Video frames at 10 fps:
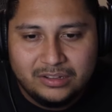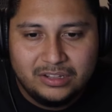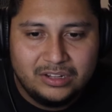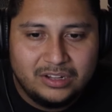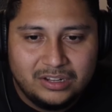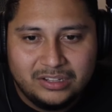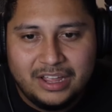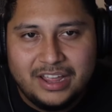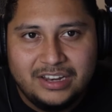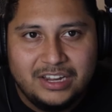
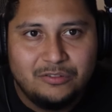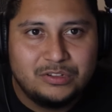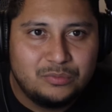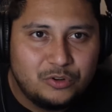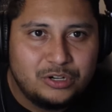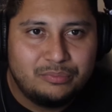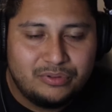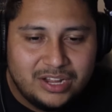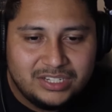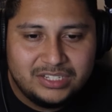The ending was more
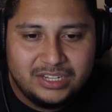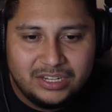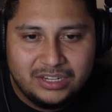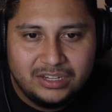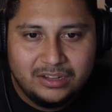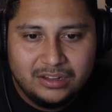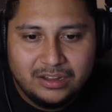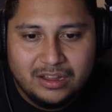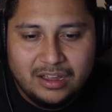depressing.